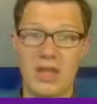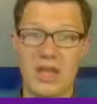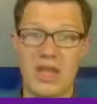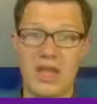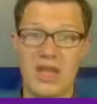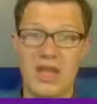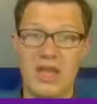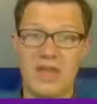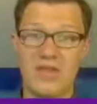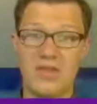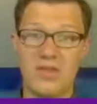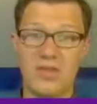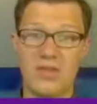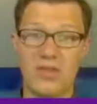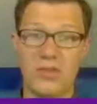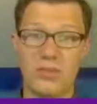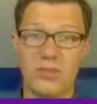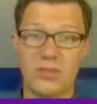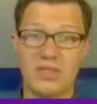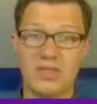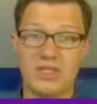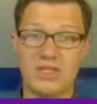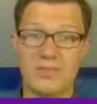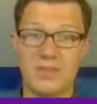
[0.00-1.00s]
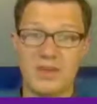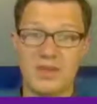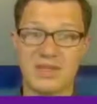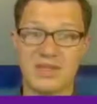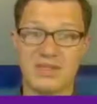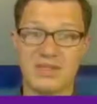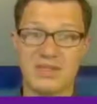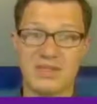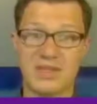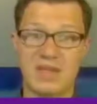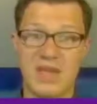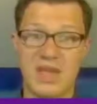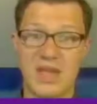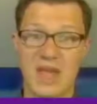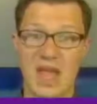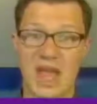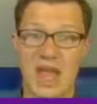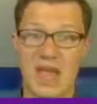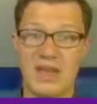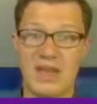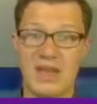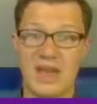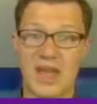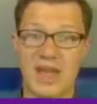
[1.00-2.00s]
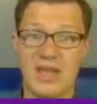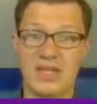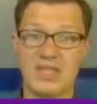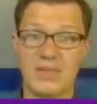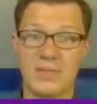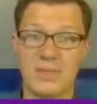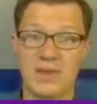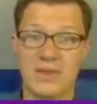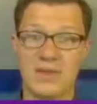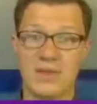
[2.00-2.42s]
in the 3D space and to estimate